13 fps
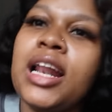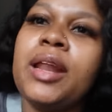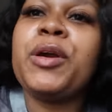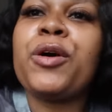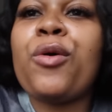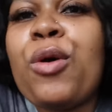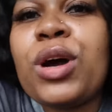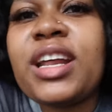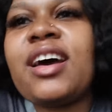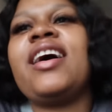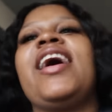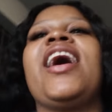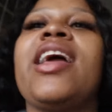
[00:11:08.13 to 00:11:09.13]
Let me go
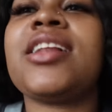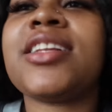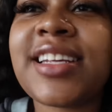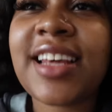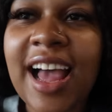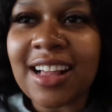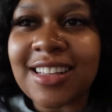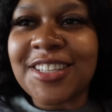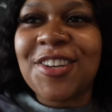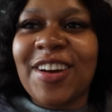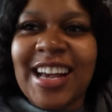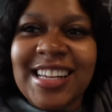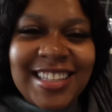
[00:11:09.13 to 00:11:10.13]
order, and I'll see
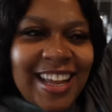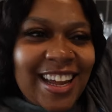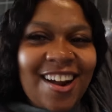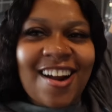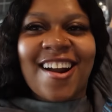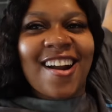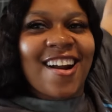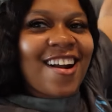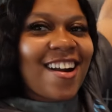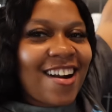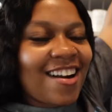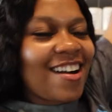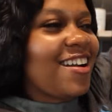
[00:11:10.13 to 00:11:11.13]
you guys
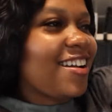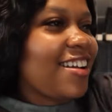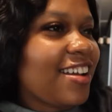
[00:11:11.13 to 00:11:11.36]
later.